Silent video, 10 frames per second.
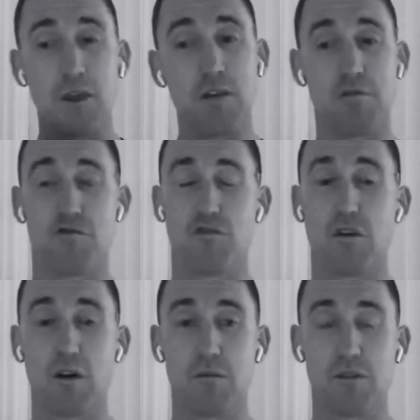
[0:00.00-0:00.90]
if you're
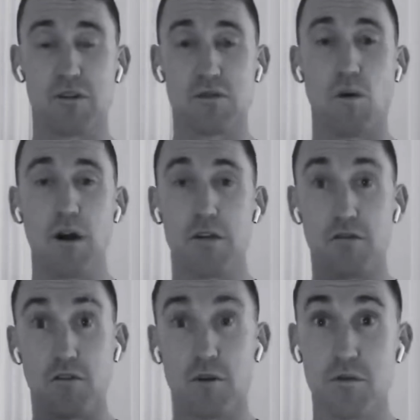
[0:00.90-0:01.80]
struggling with the squat and you're
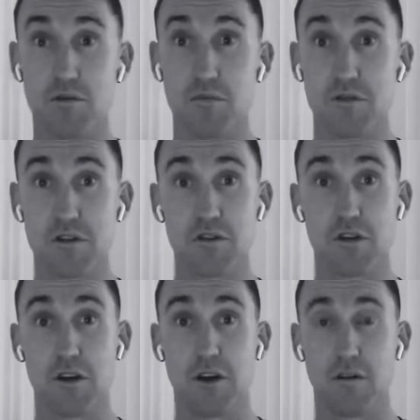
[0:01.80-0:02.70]
struggling with your
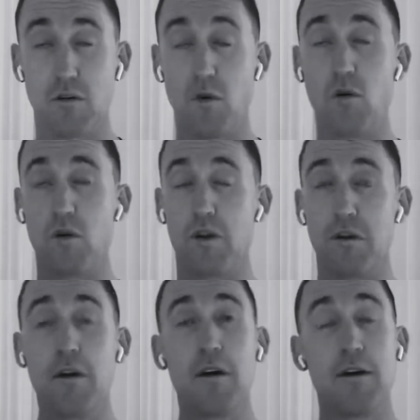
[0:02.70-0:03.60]
position in it and
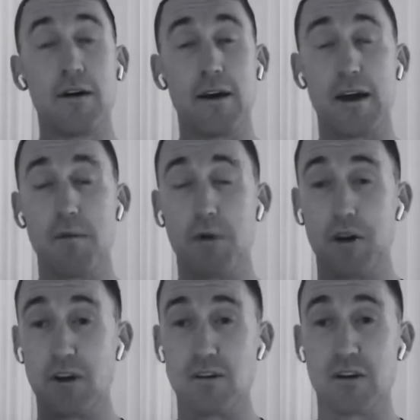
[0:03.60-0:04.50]
holding a nice